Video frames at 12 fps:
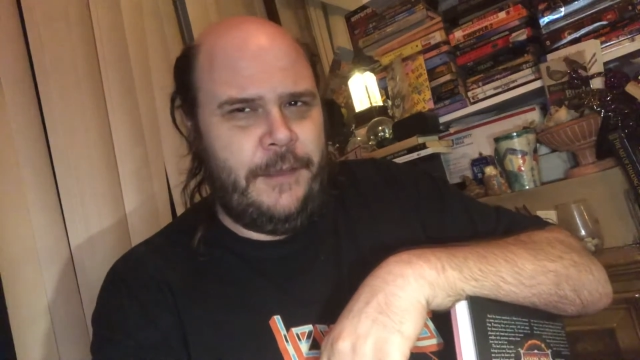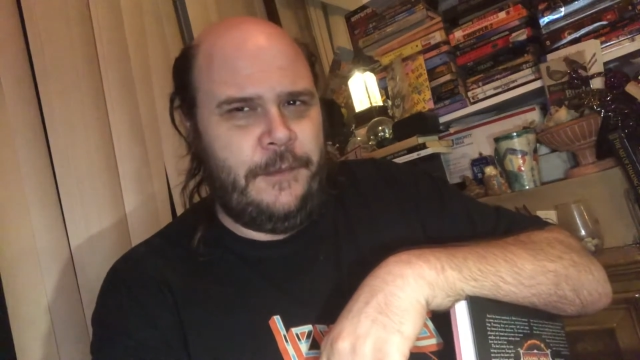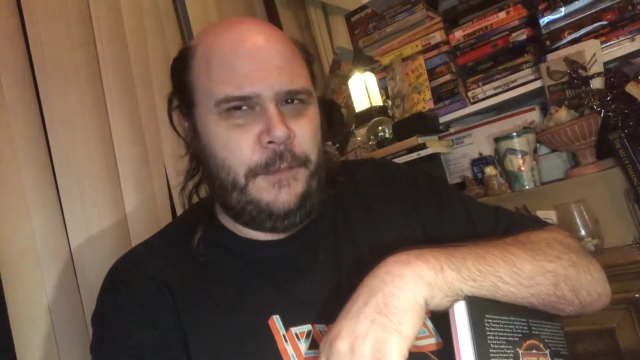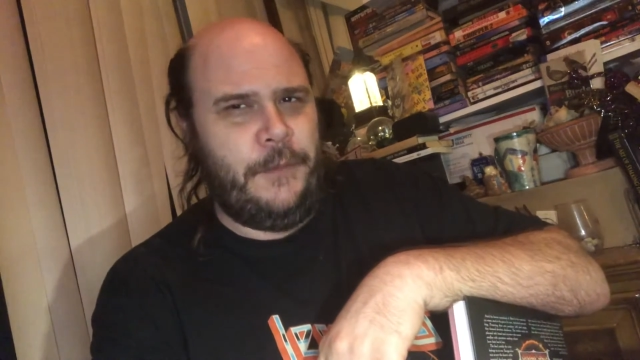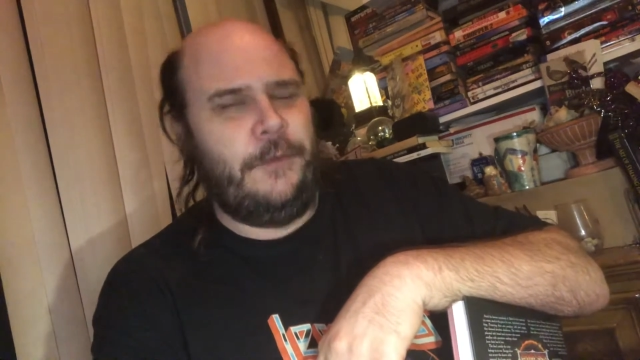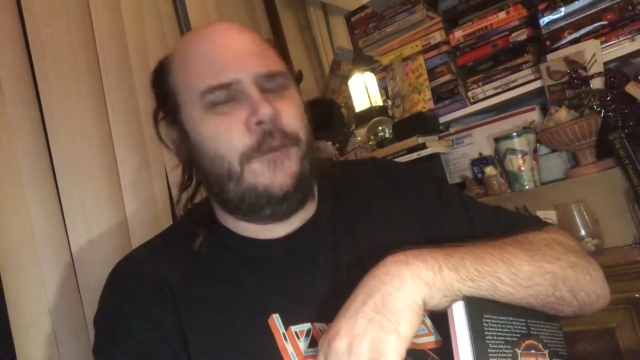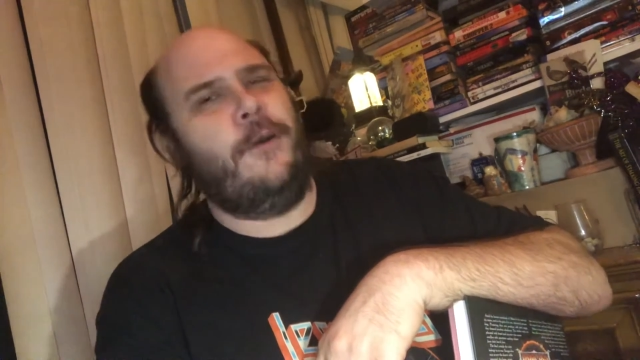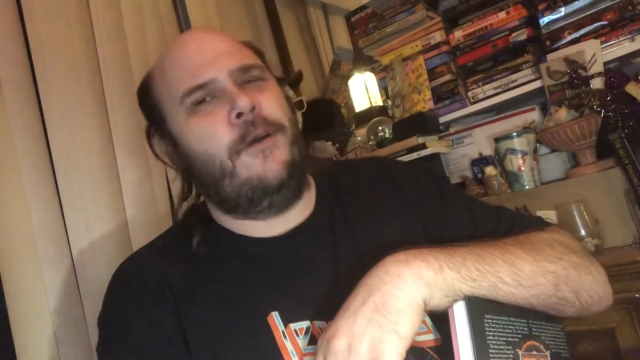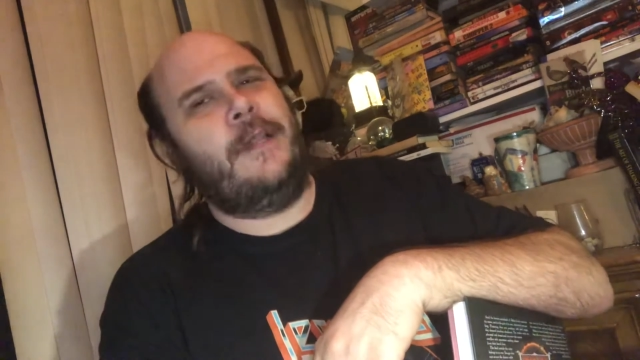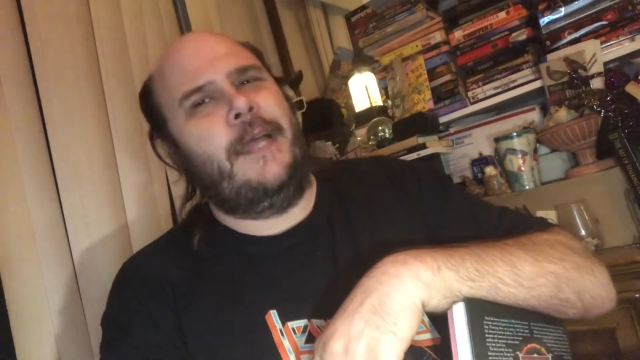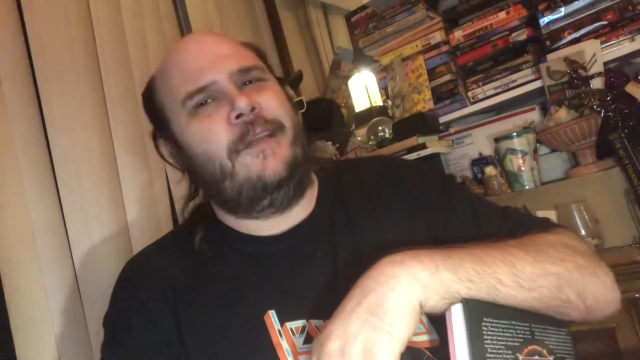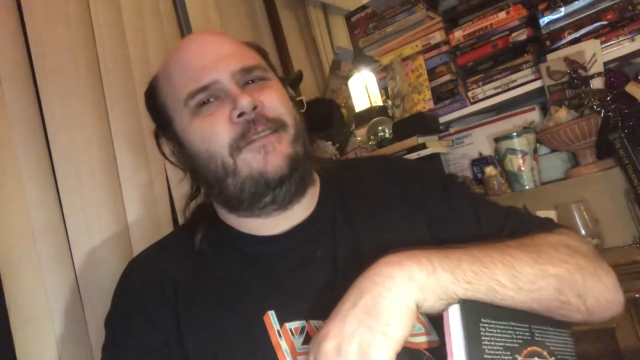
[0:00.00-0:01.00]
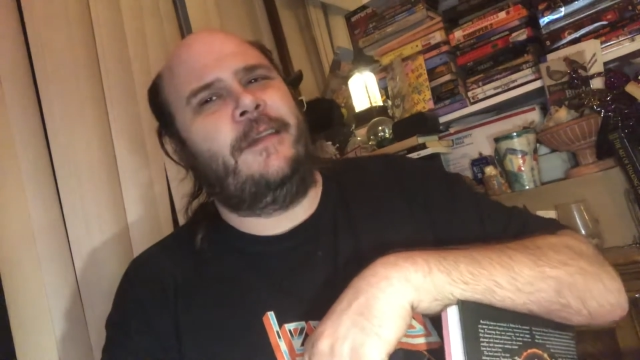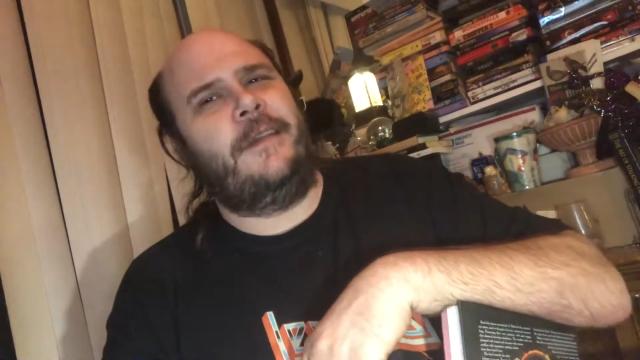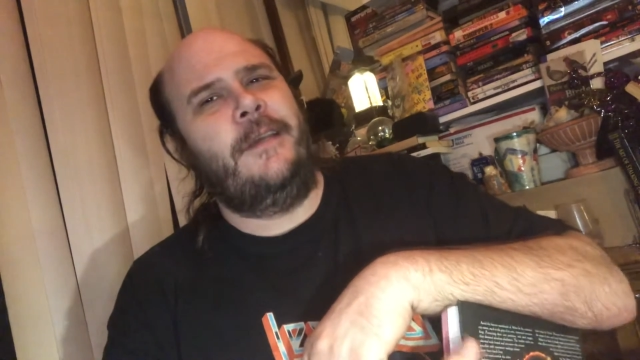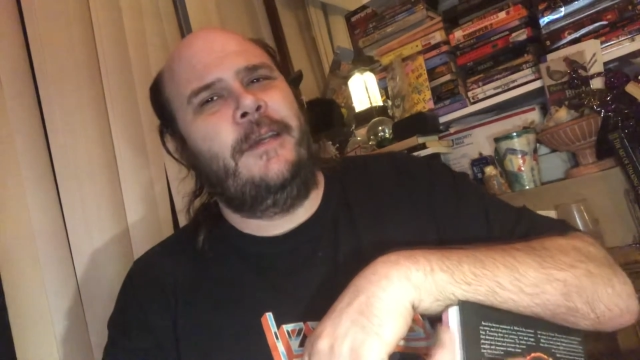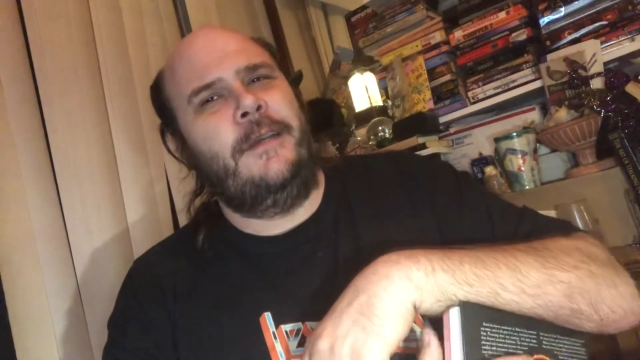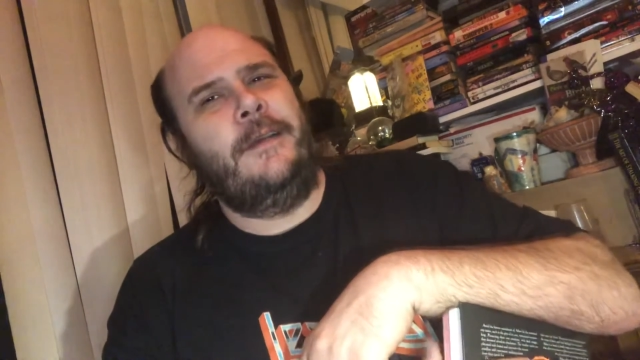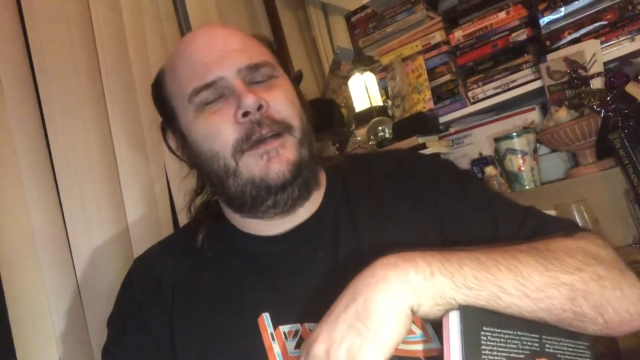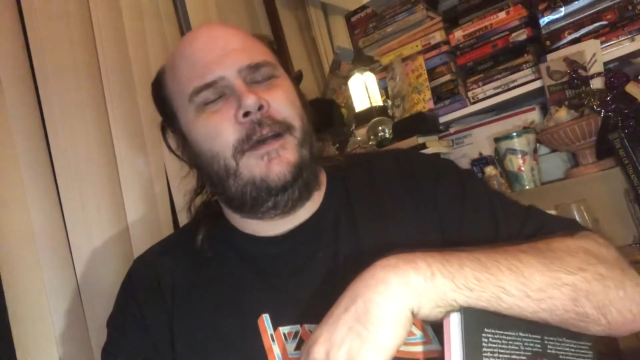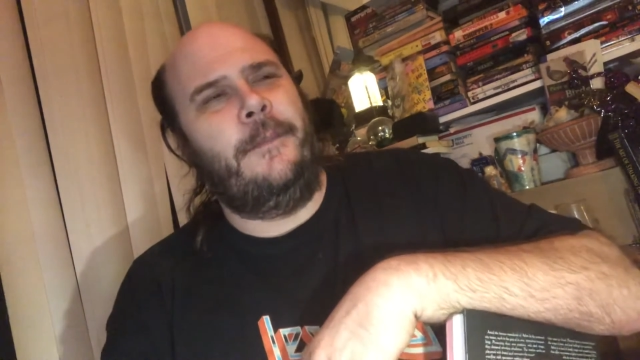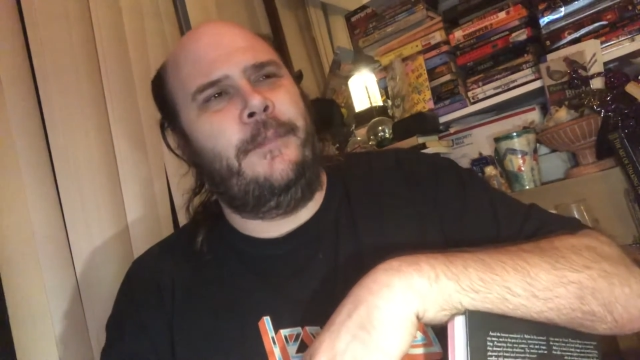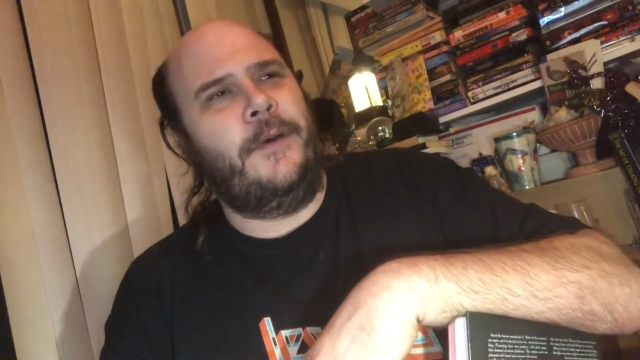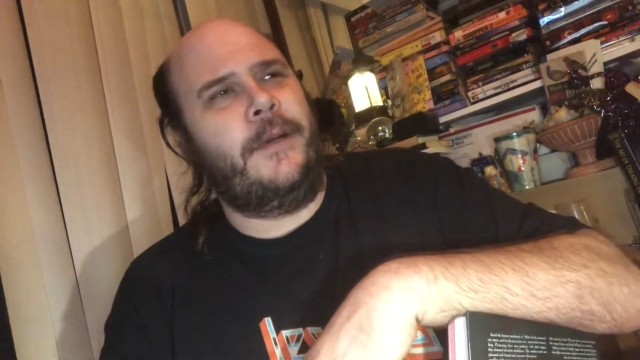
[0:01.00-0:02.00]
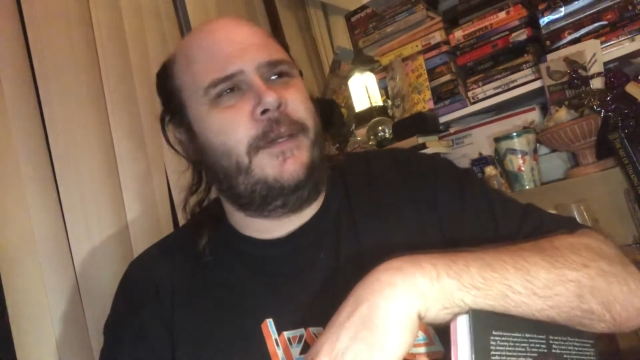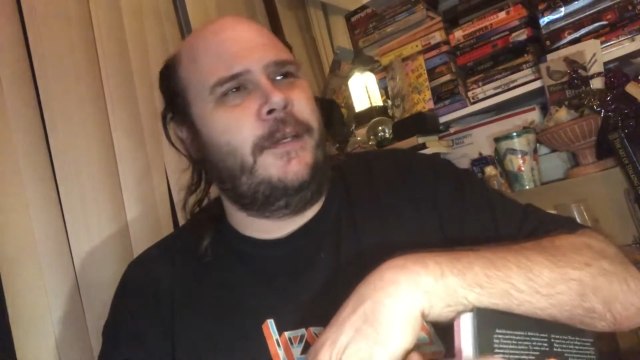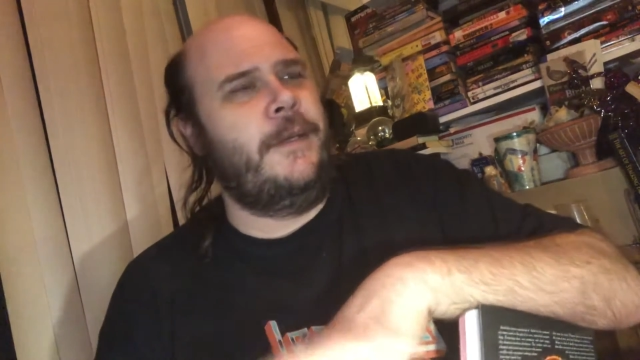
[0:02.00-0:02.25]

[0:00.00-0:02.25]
in the Mutant Crawl Classic book,